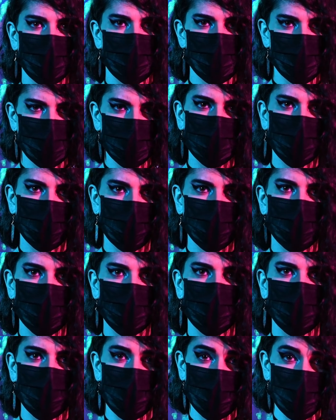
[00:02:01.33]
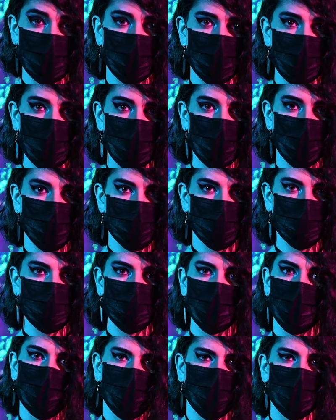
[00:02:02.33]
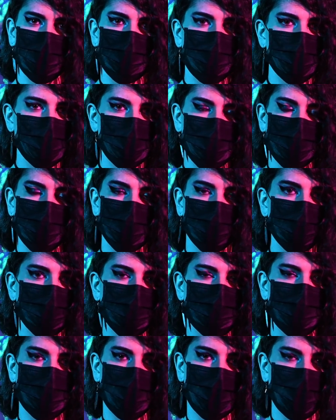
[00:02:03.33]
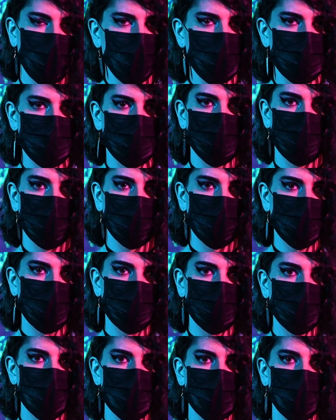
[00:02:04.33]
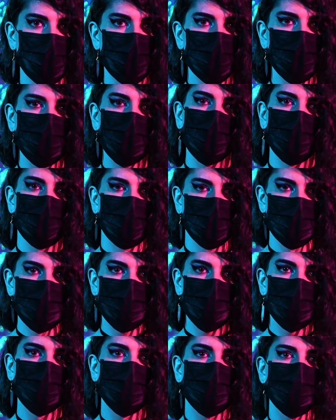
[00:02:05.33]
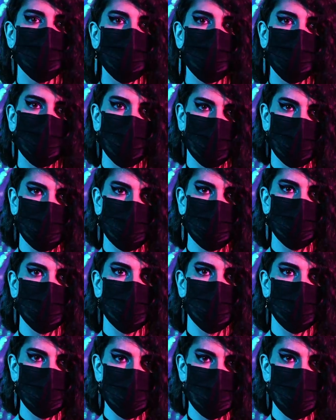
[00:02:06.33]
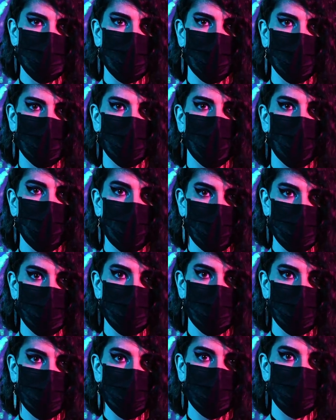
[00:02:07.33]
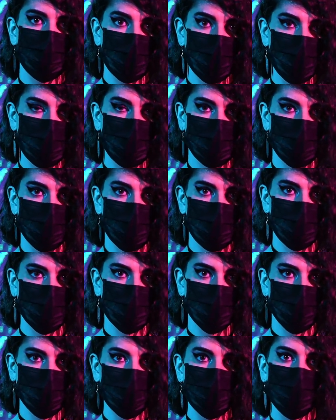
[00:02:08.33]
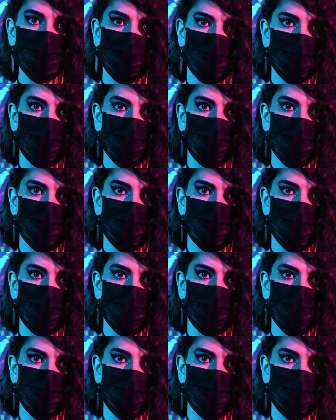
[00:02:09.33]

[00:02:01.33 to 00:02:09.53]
concealed carrying is a lifestyle is not something that you just casually pick up one day. It is something that you carefully understand how to do very proficiently.